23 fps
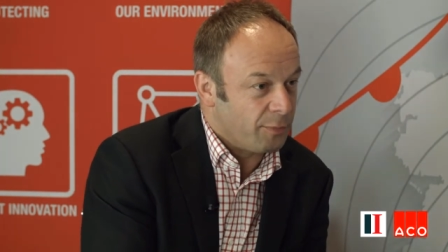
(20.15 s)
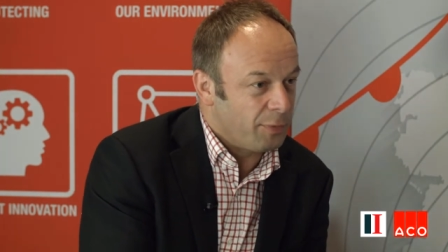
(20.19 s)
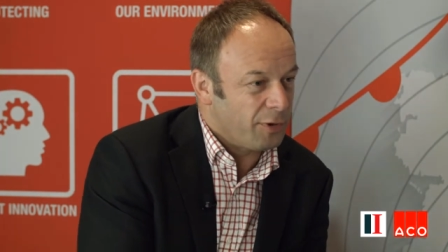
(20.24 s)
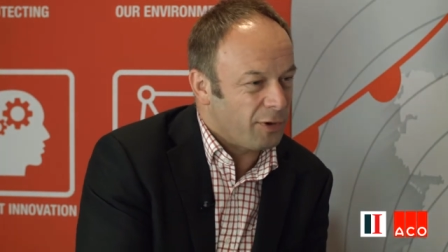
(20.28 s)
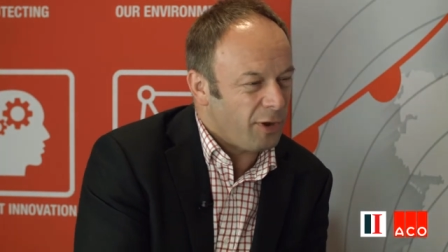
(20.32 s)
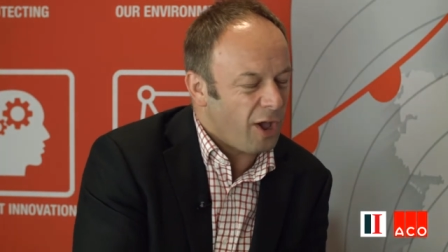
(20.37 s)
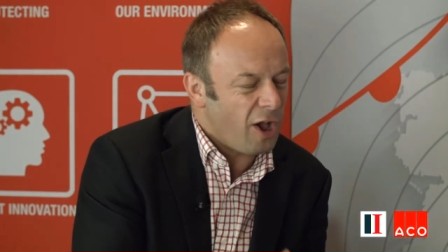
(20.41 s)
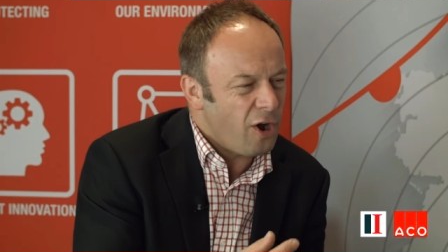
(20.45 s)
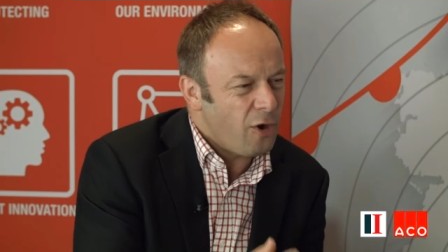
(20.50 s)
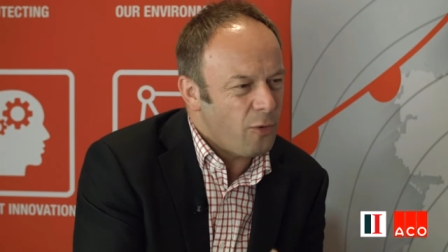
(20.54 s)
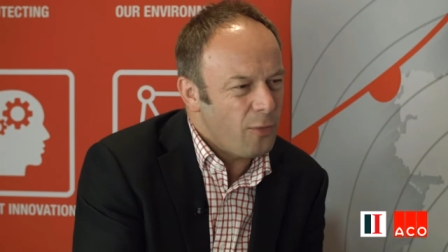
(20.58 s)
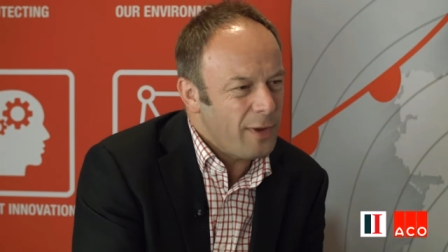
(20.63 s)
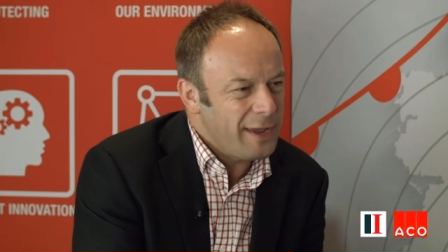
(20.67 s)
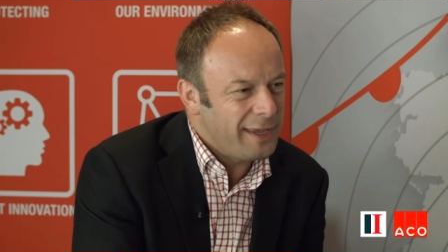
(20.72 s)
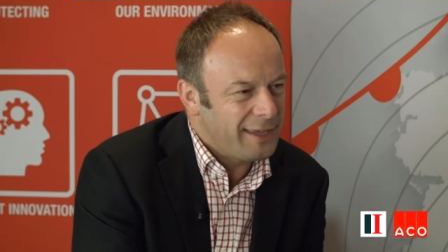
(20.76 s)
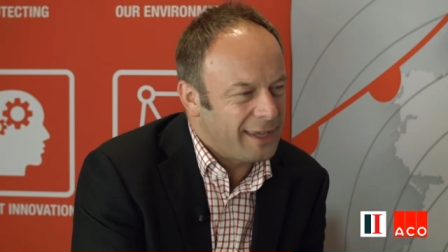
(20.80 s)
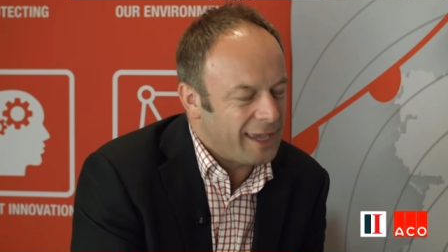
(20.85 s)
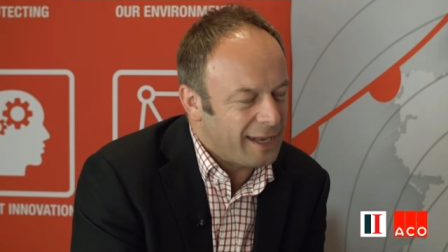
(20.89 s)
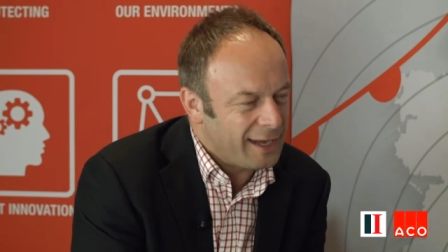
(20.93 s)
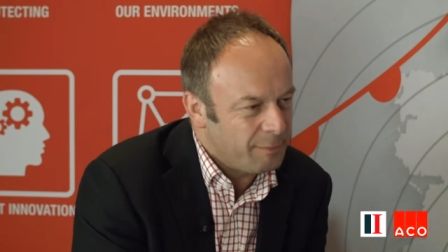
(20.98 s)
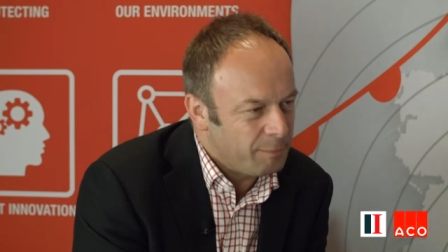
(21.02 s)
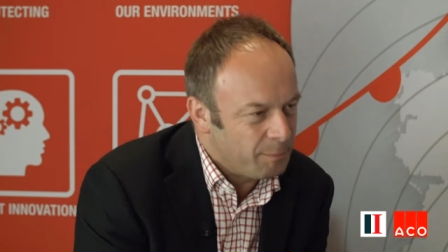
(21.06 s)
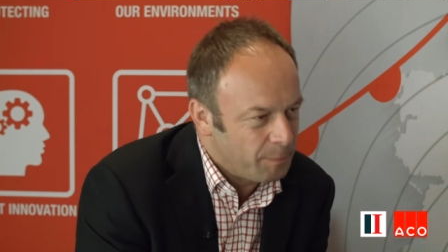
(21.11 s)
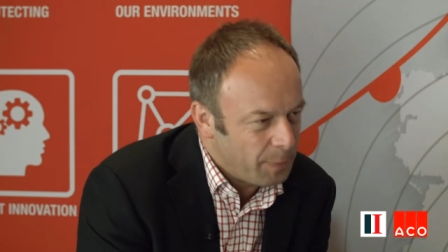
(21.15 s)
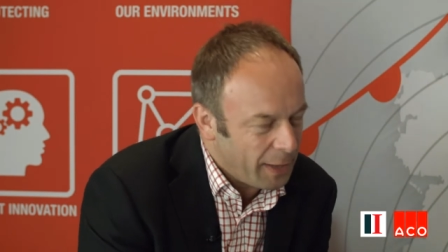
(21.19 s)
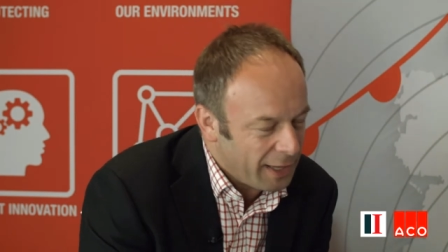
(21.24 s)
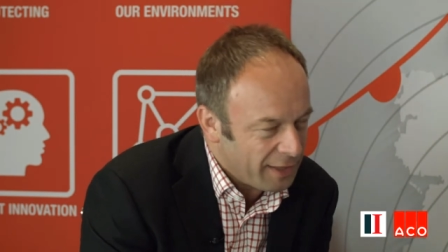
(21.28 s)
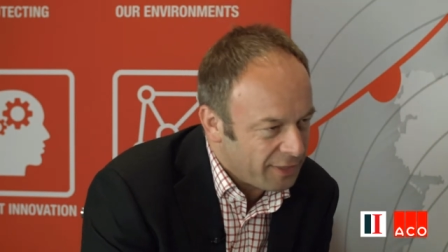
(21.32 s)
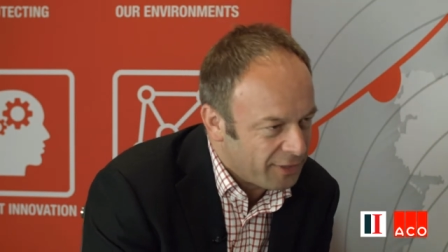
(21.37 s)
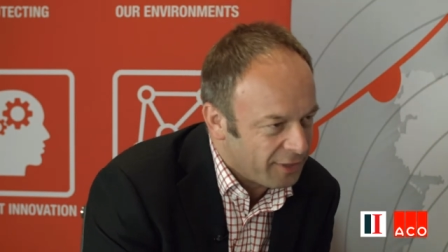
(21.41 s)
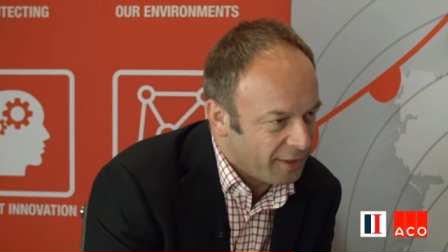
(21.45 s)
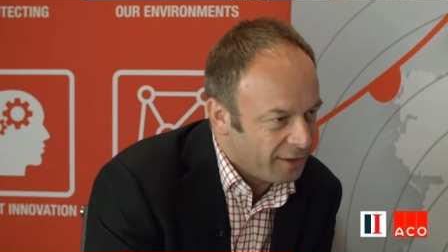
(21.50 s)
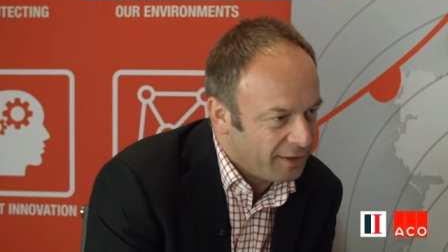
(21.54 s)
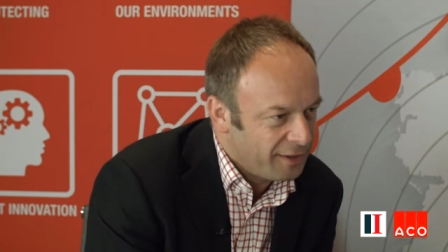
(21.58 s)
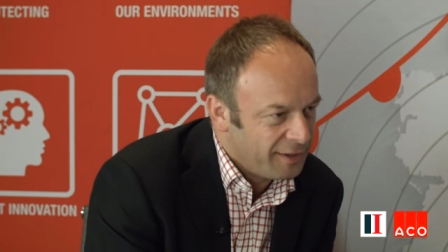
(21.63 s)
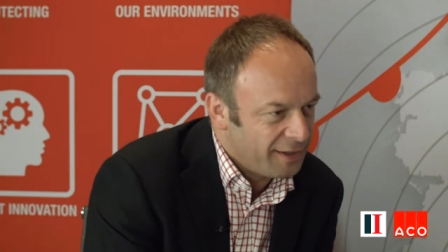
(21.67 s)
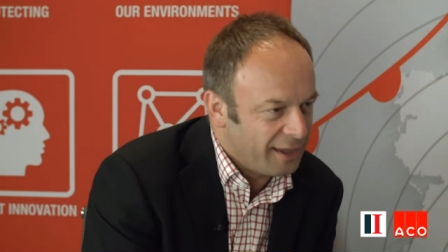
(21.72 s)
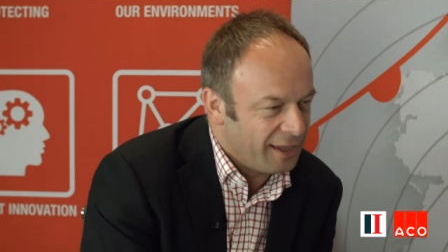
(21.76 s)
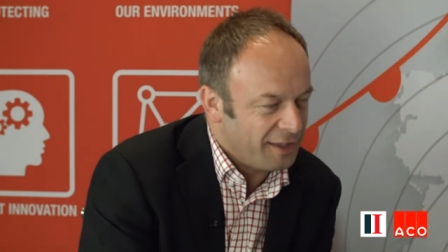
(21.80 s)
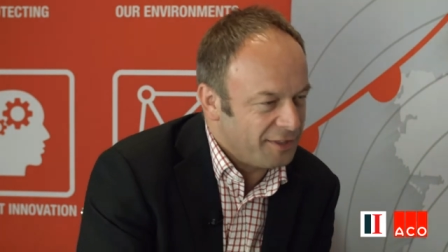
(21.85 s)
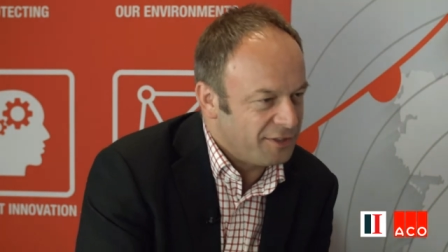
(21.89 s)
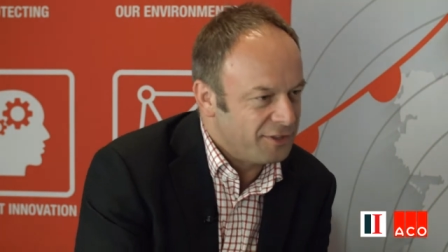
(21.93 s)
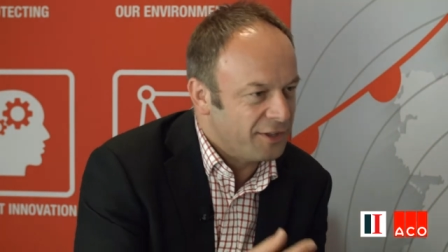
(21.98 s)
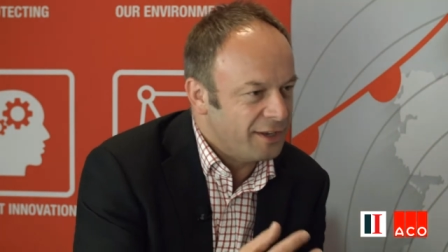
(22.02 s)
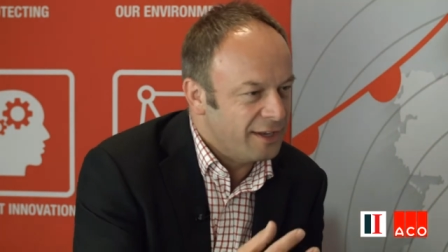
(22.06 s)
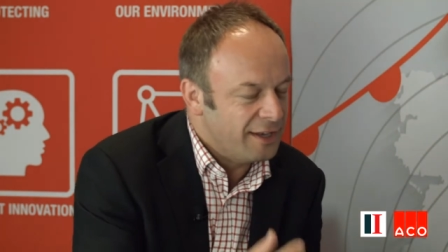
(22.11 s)
But are we getting better
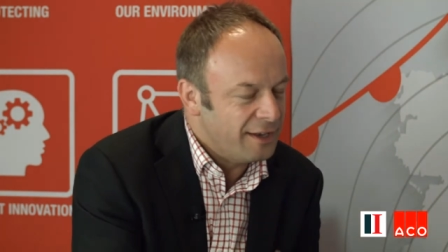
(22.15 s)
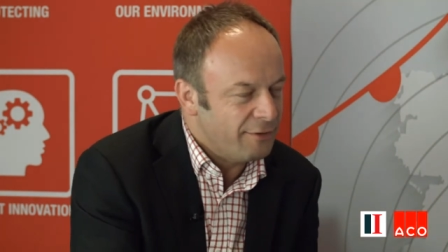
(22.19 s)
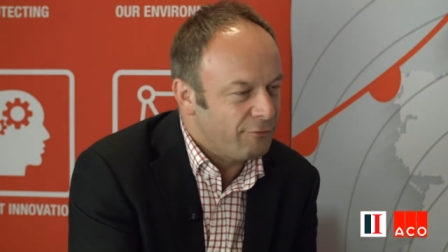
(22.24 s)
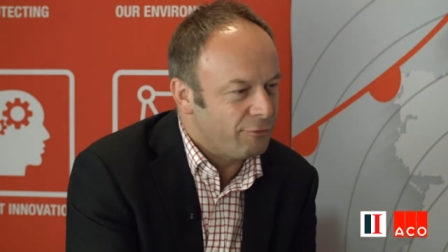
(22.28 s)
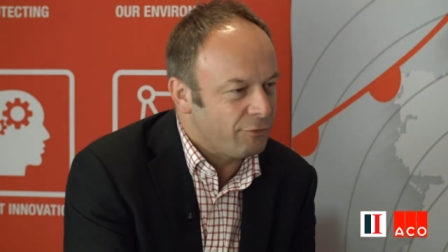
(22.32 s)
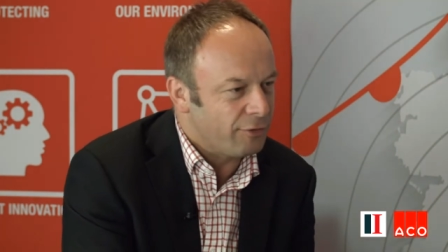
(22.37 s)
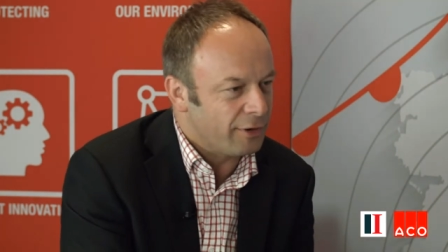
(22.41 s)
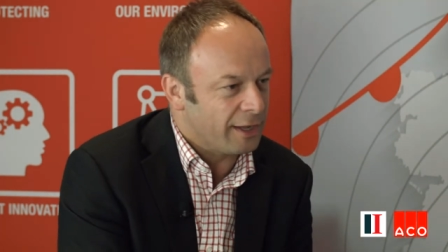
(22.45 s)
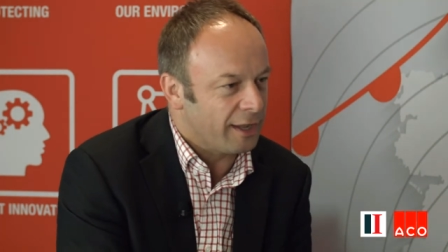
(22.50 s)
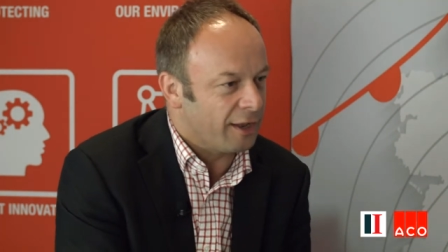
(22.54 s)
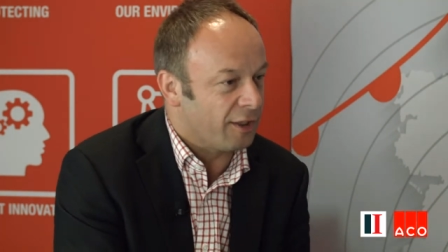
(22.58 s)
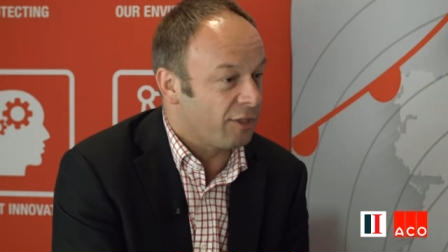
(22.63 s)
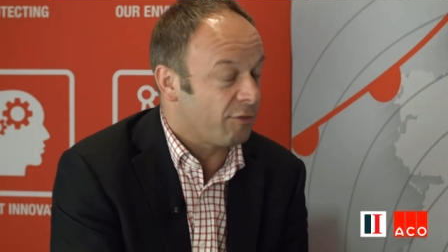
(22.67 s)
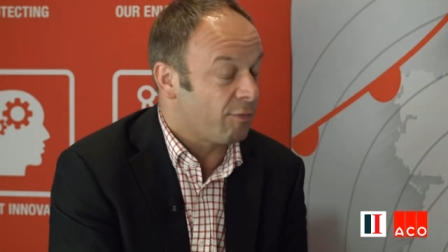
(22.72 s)
at delivering it?